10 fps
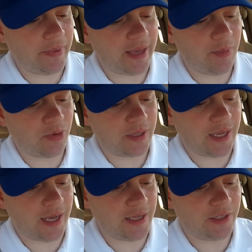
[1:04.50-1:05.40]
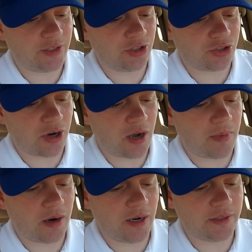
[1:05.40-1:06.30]
be able to taste the
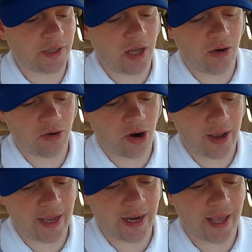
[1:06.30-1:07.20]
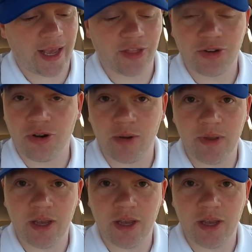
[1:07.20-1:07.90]
strawberries, the whole grain, and the creamy